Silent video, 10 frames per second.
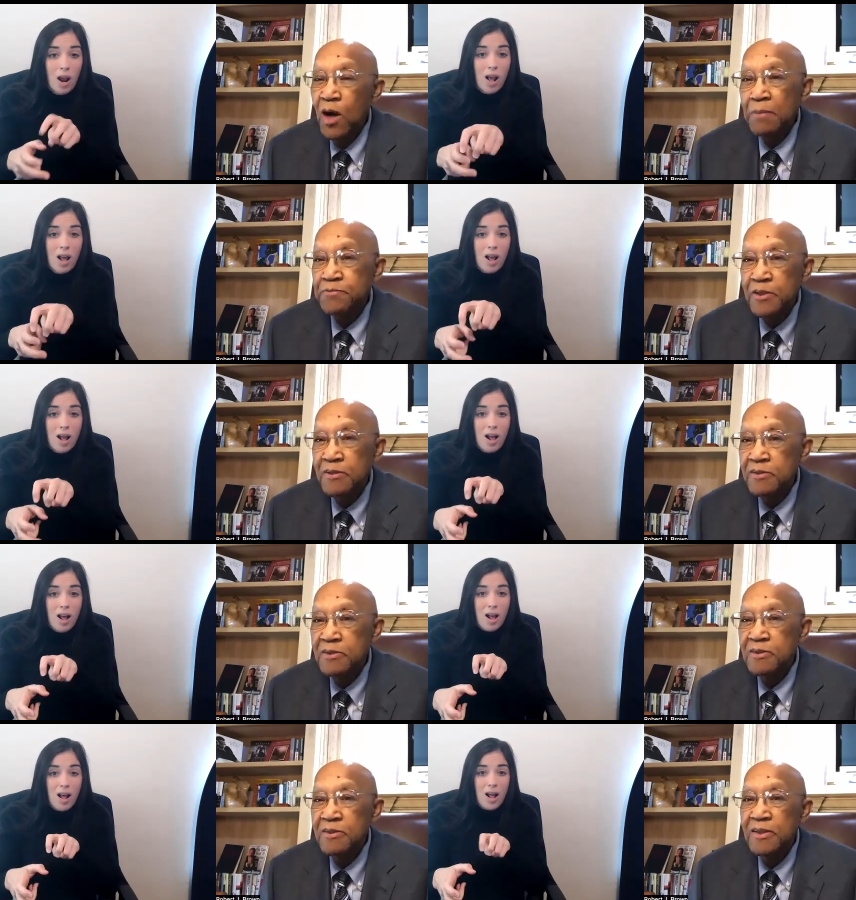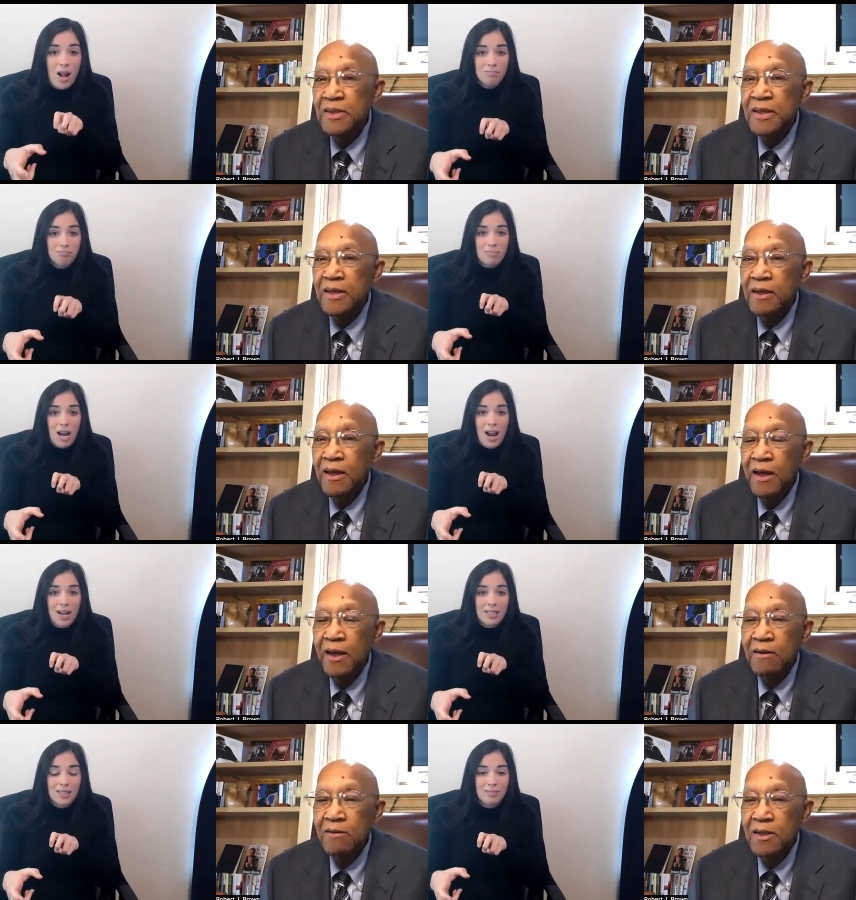Speaker 1: options.
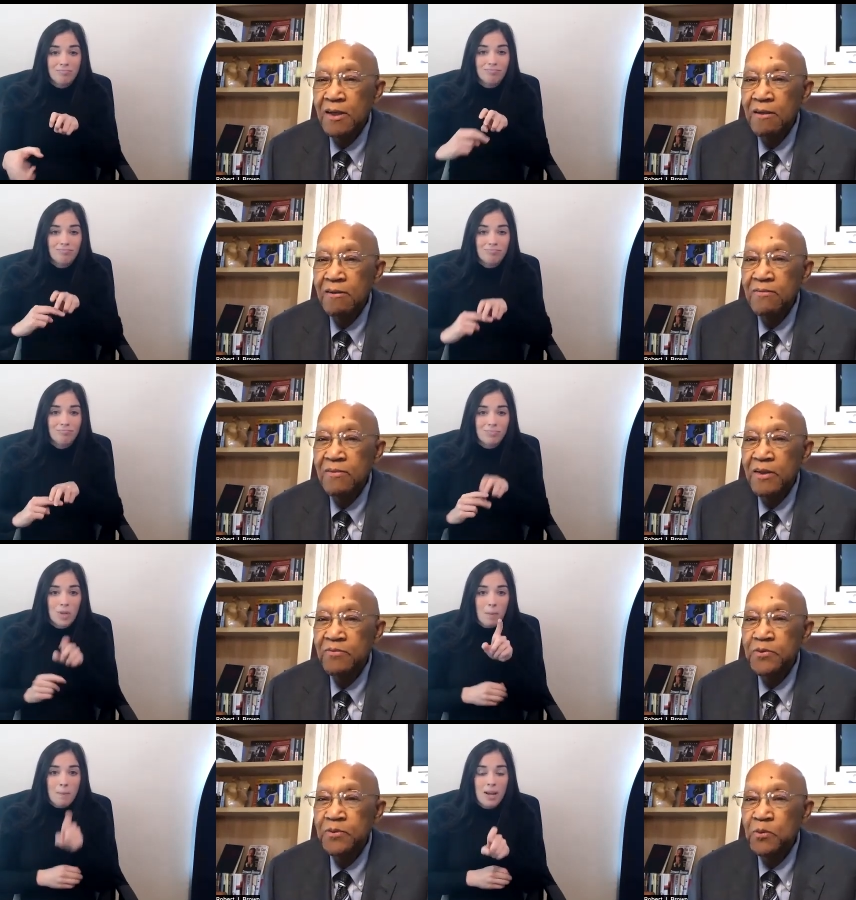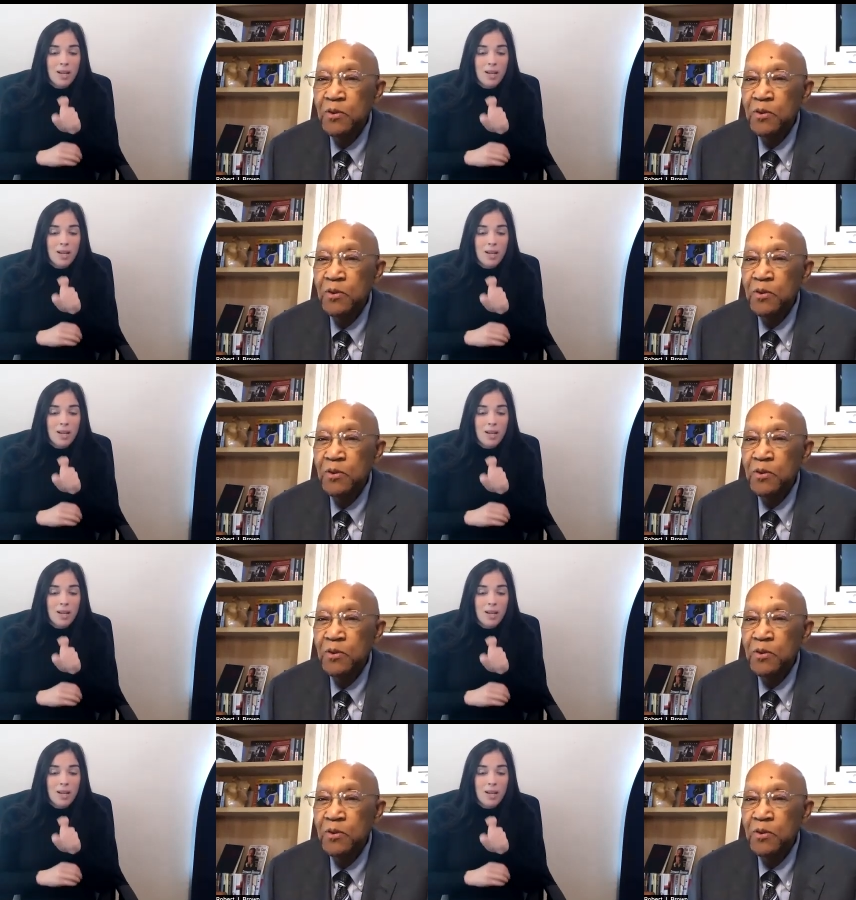And uh, if you